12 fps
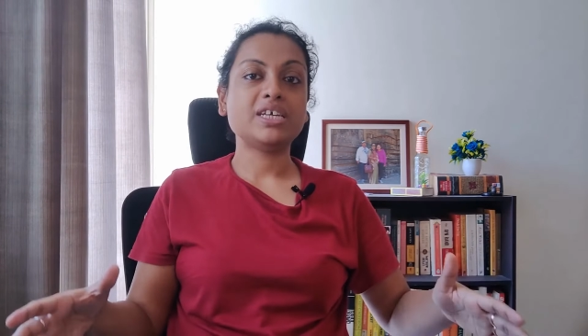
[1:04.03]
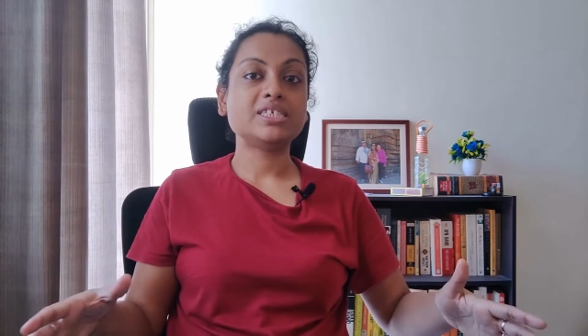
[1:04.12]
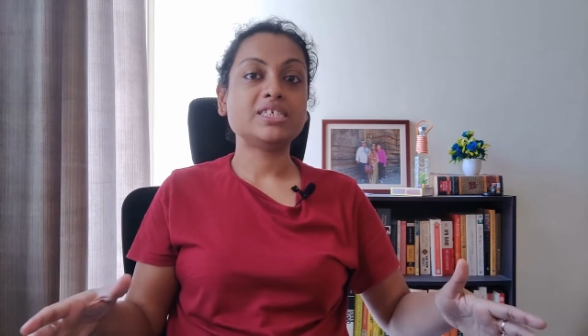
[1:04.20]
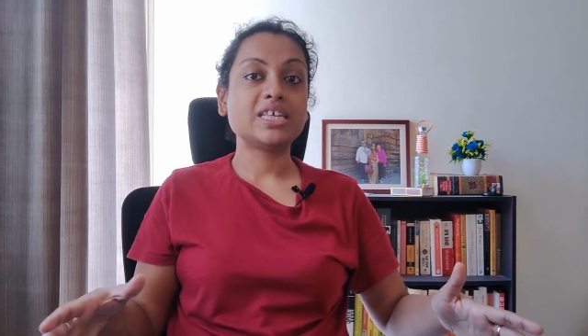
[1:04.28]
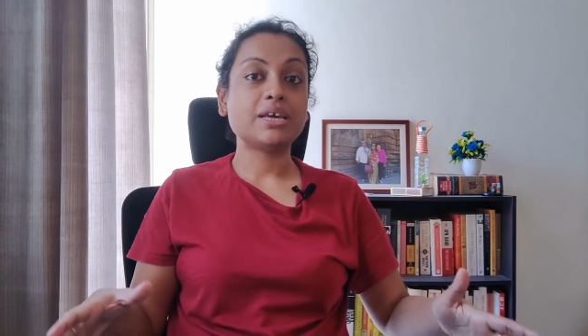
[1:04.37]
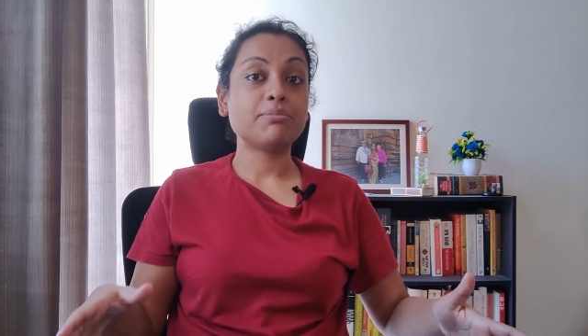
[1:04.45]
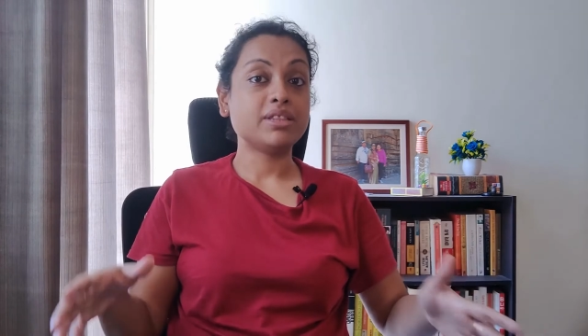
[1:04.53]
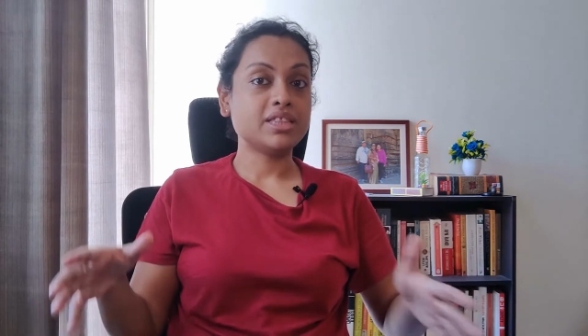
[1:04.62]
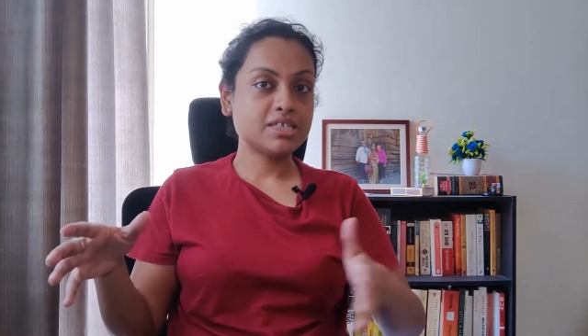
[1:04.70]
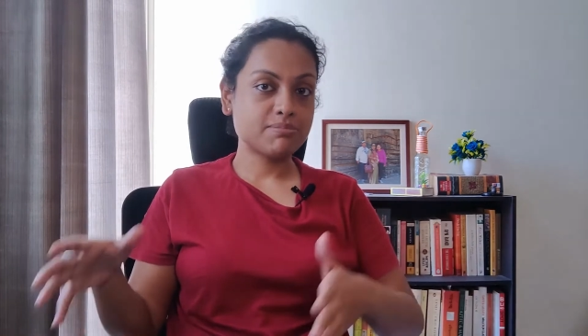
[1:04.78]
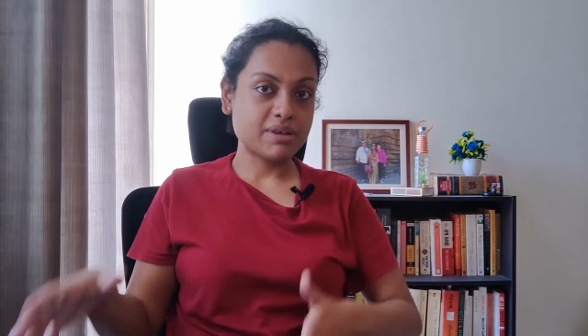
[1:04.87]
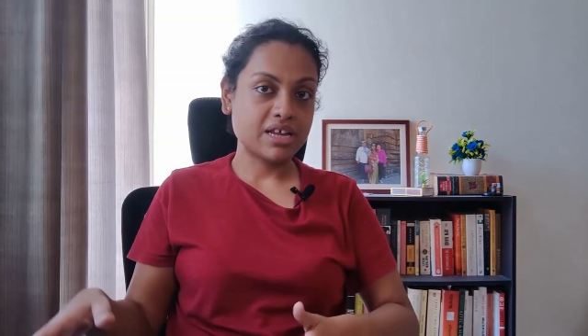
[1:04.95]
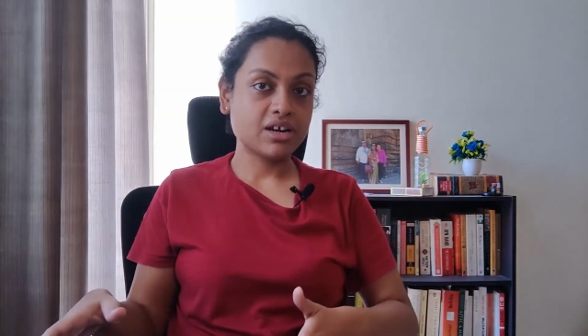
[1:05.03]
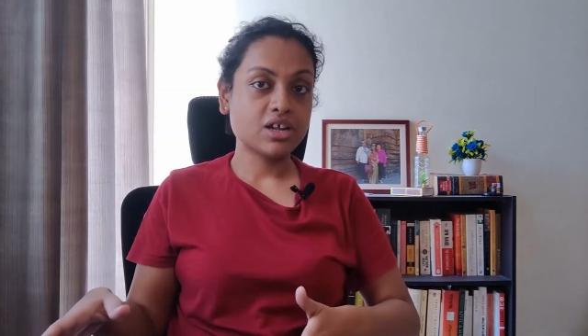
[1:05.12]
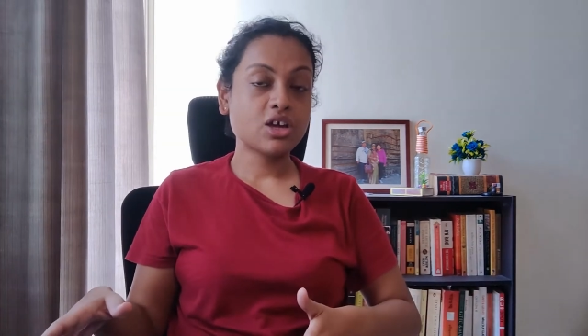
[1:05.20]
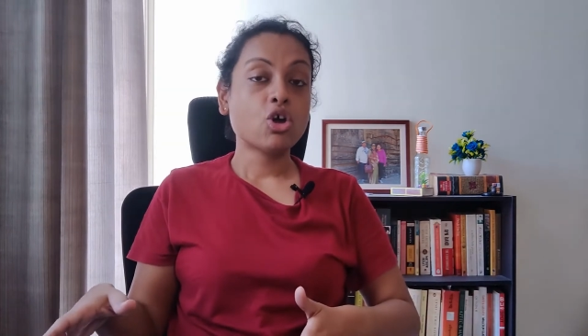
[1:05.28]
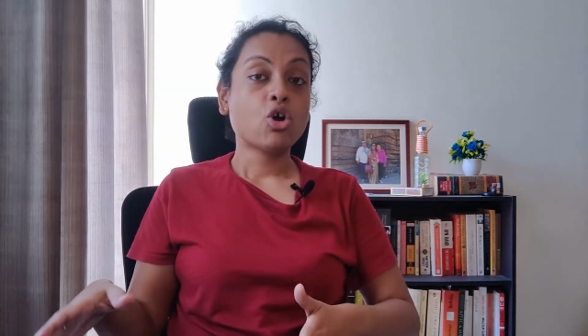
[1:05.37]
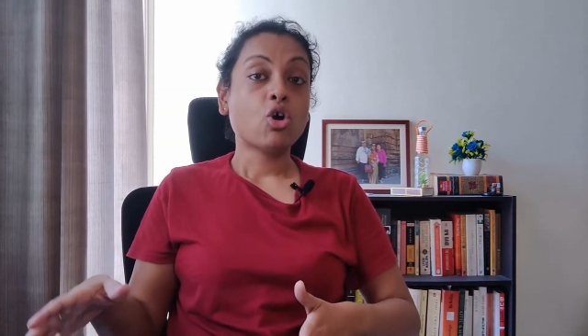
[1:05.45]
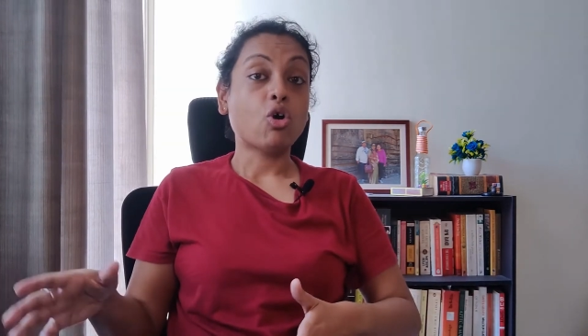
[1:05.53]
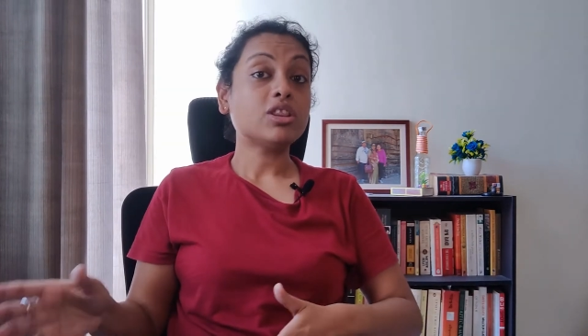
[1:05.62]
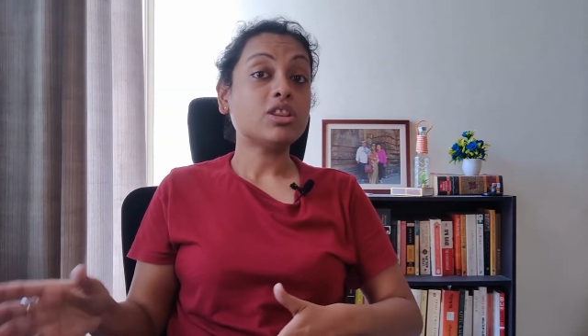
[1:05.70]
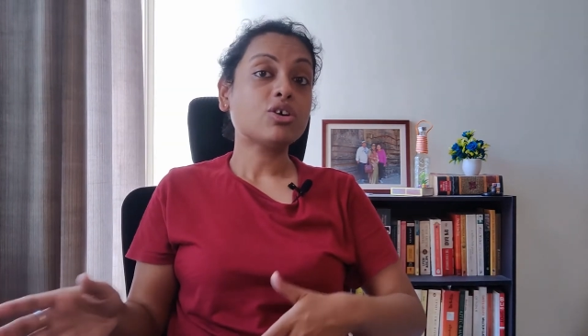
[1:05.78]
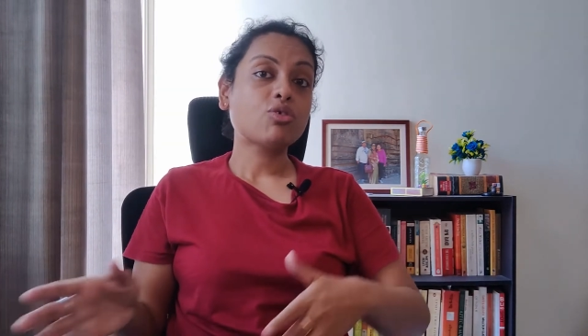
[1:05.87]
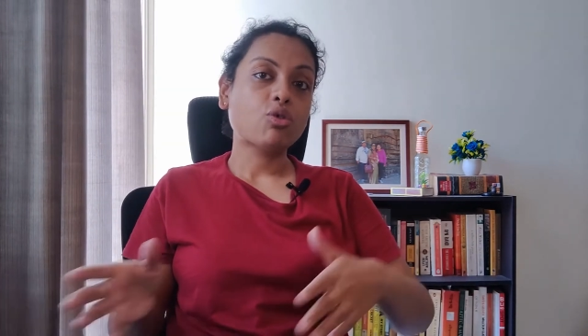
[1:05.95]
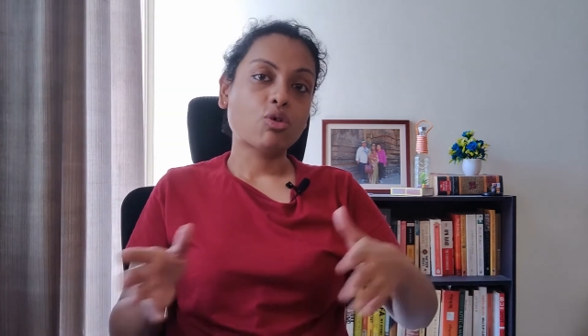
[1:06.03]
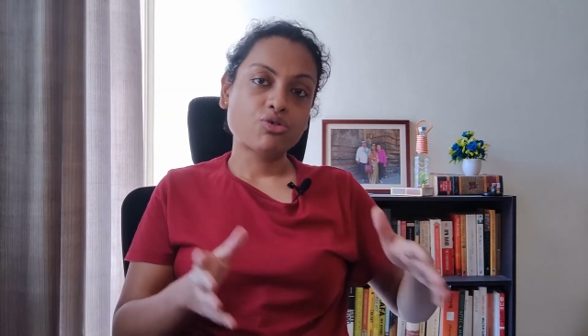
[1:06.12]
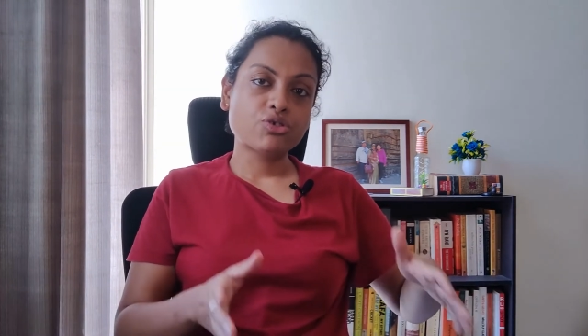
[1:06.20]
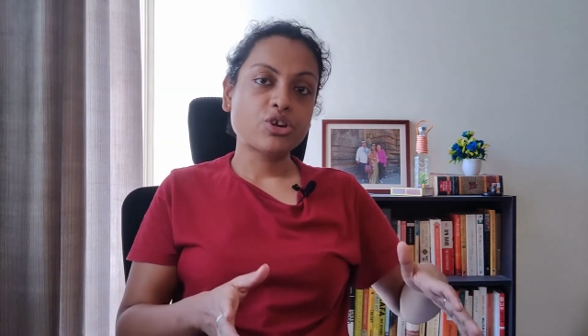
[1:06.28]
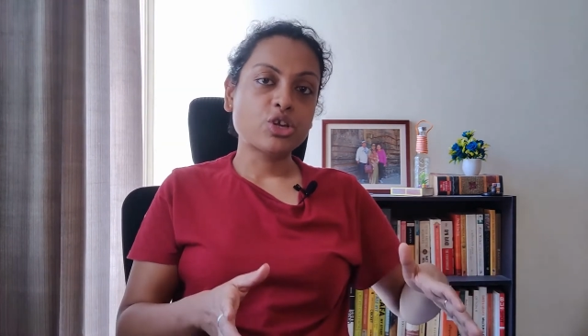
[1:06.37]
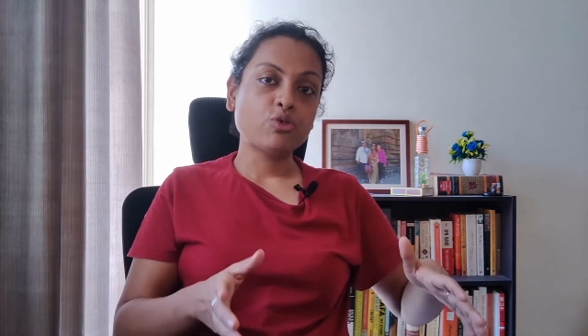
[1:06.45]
this game in this manner. On the contrary,